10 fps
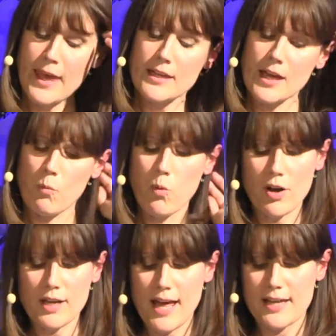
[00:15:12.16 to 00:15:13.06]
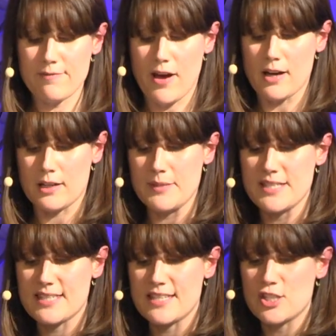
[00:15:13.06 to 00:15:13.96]
Now, one line of argument
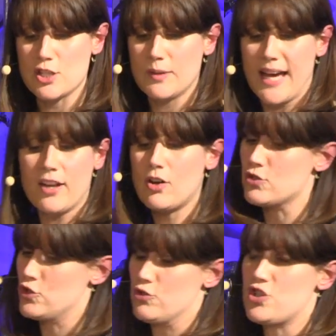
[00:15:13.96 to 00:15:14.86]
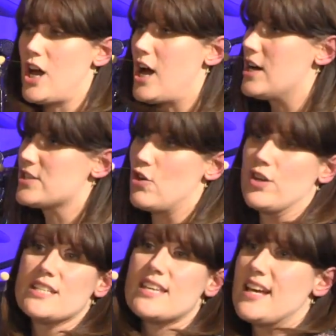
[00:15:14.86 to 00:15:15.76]
says that you cannot judge art on its